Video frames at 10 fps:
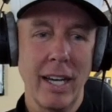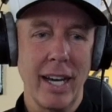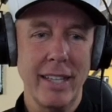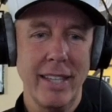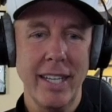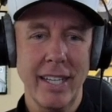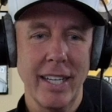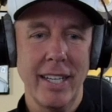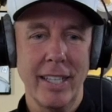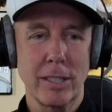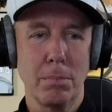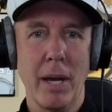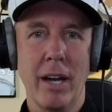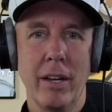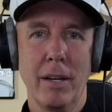I think it's
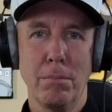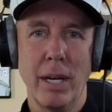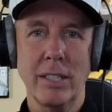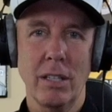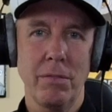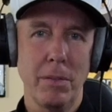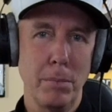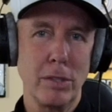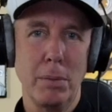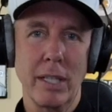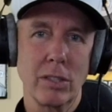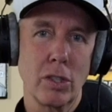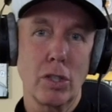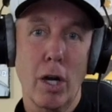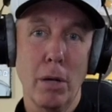about my self-image being
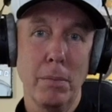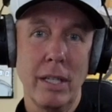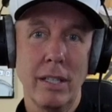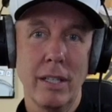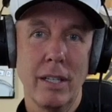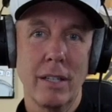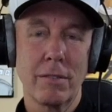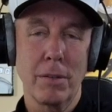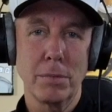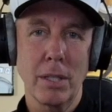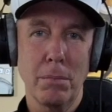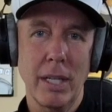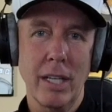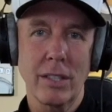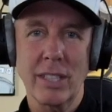determined from somebody else.